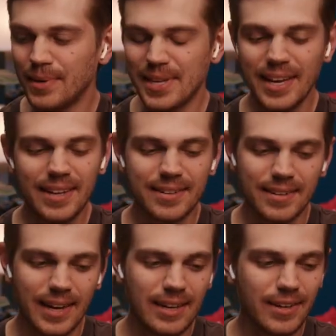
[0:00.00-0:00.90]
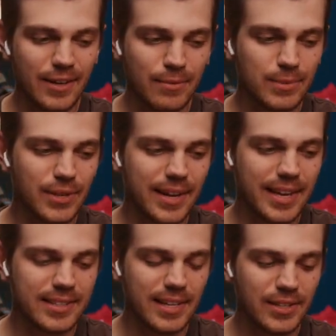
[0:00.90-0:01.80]
But yeah, I don't know. So I
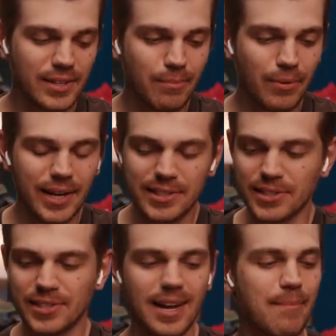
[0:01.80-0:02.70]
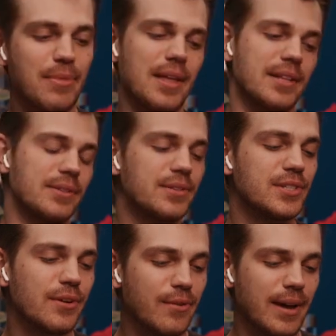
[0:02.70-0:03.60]
guess that's a good place to stop then.
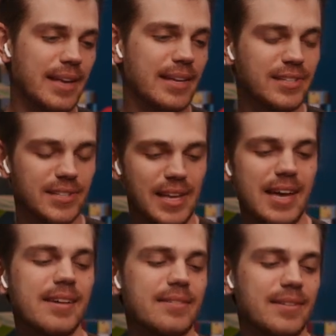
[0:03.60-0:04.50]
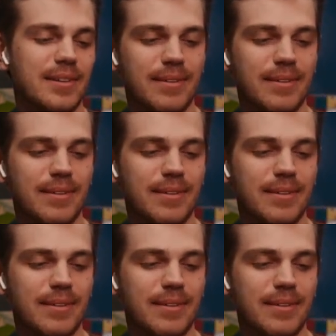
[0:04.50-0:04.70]
So I guess, yeah,